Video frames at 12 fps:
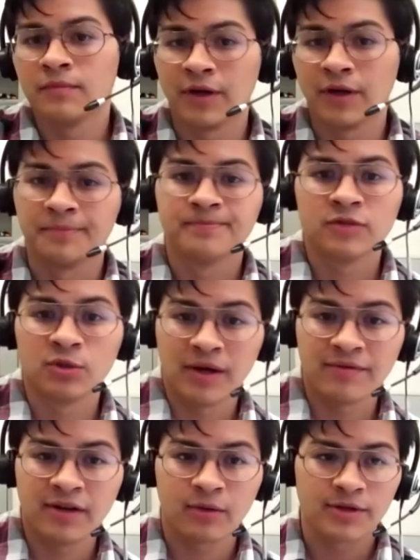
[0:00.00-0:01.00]
Okay, do we
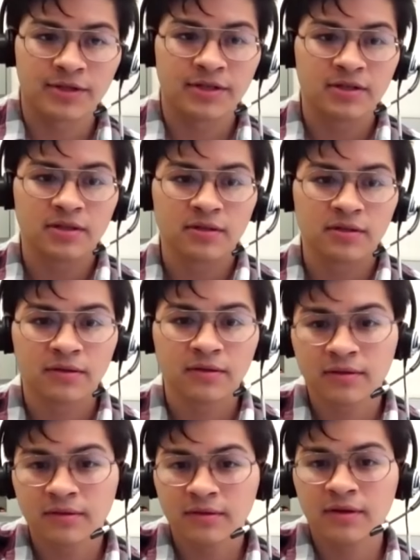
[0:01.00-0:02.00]
have any questions?
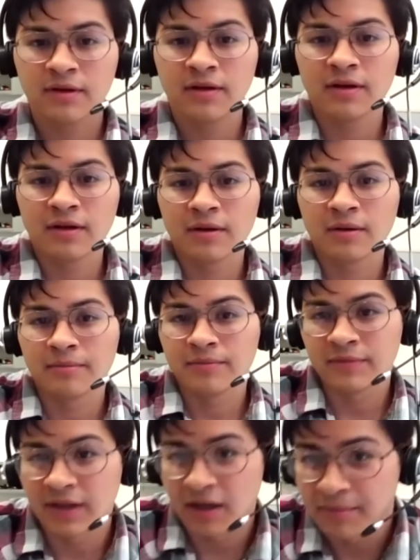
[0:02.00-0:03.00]

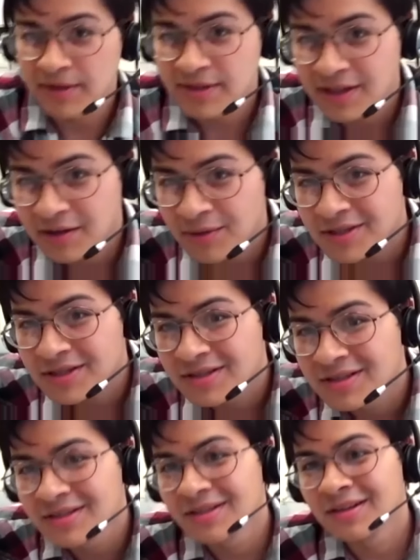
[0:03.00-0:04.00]
Did I miss any
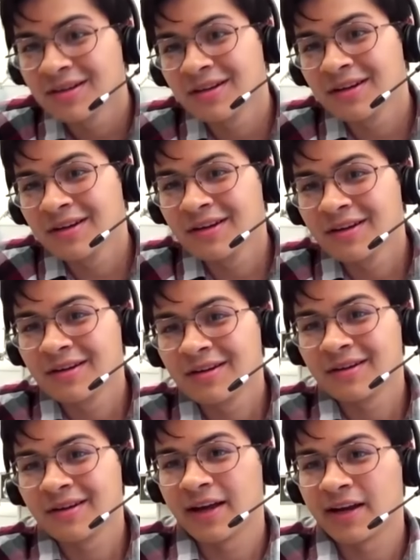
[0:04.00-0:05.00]
questions?
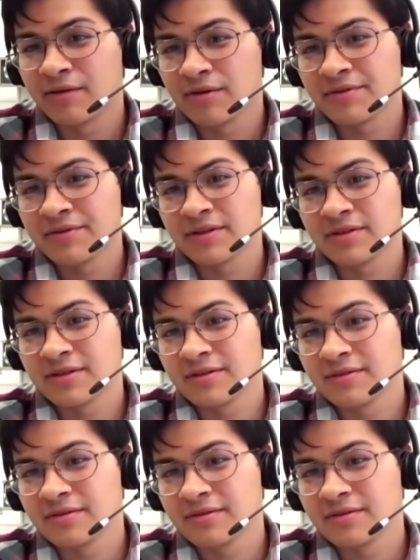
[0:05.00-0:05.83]
Any reference?